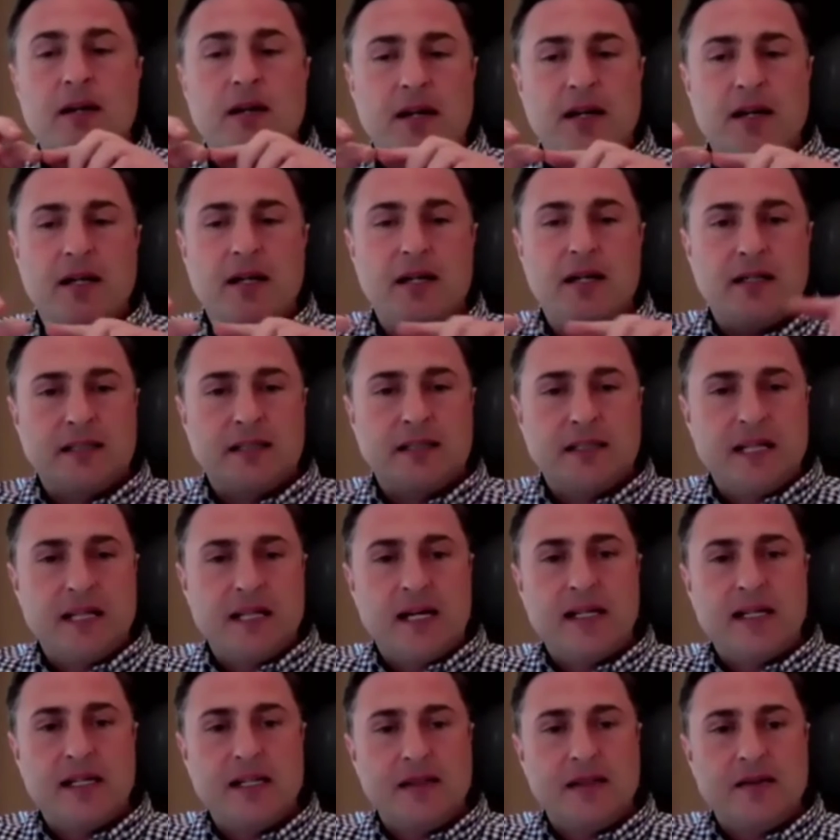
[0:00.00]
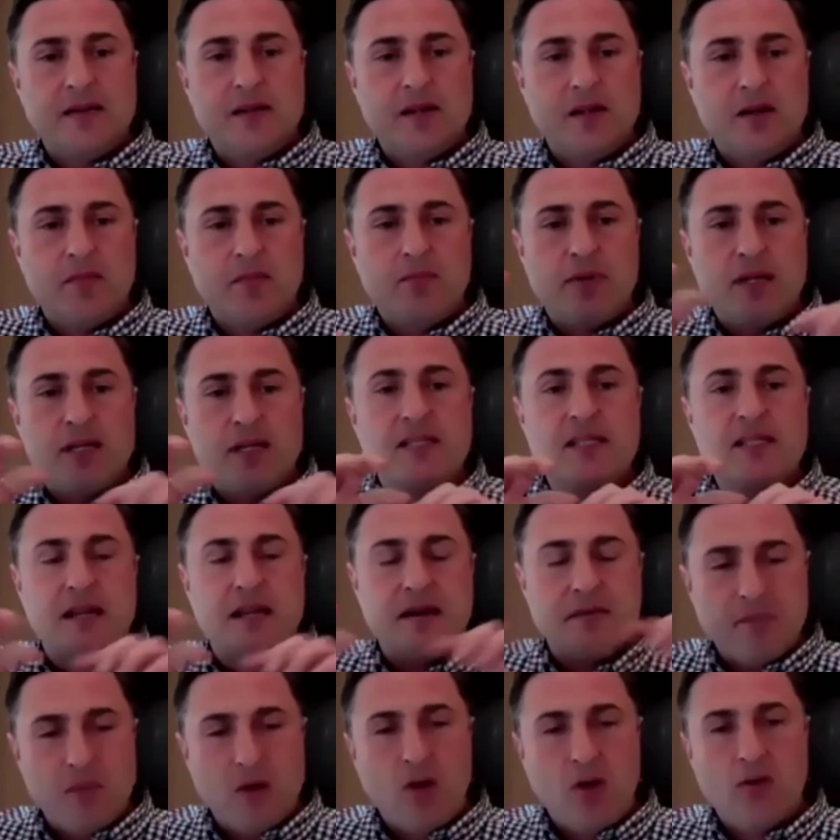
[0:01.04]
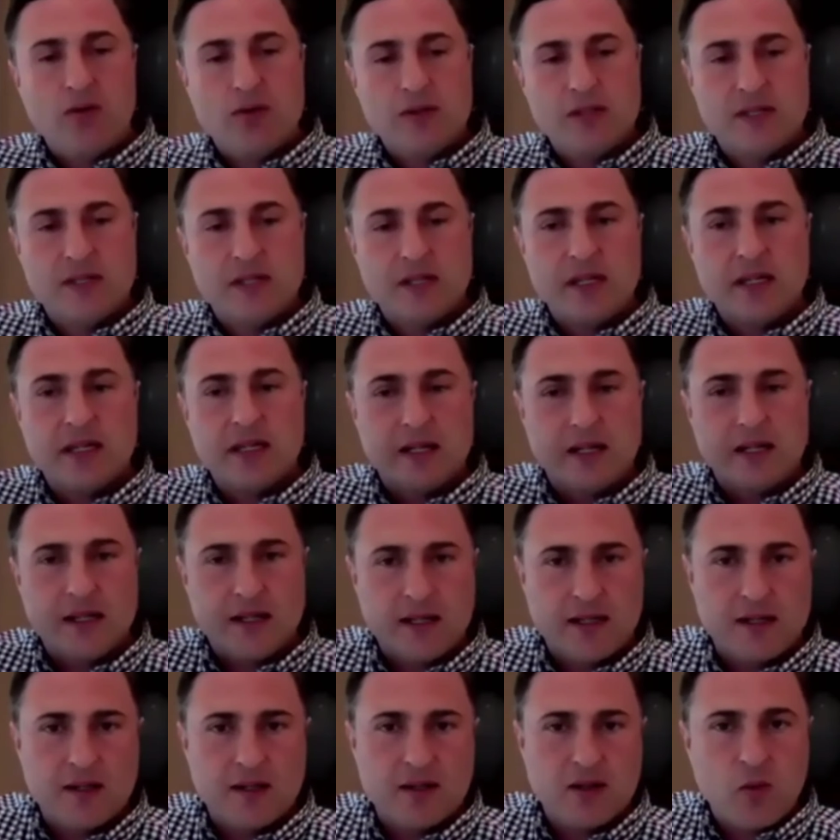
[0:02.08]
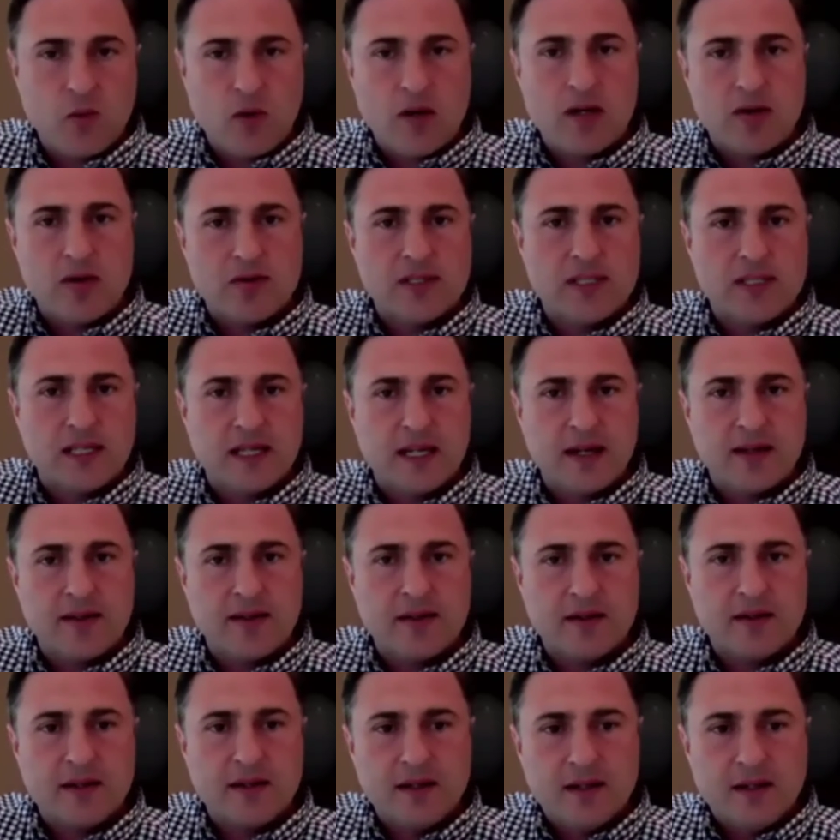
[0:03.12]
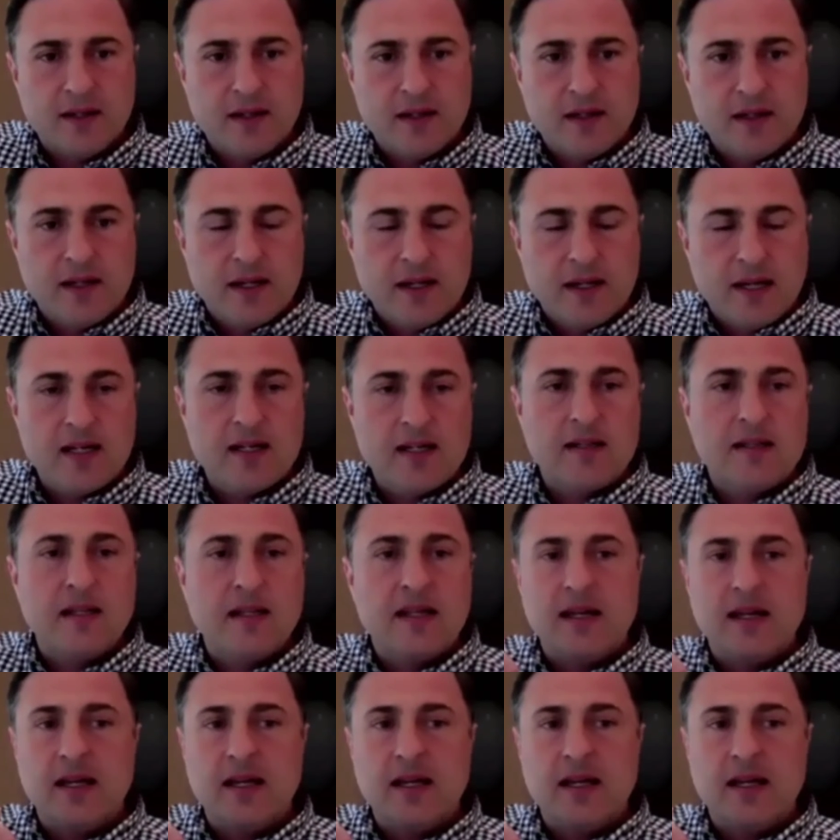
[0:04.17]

a tiny little piece that molds the windows together. And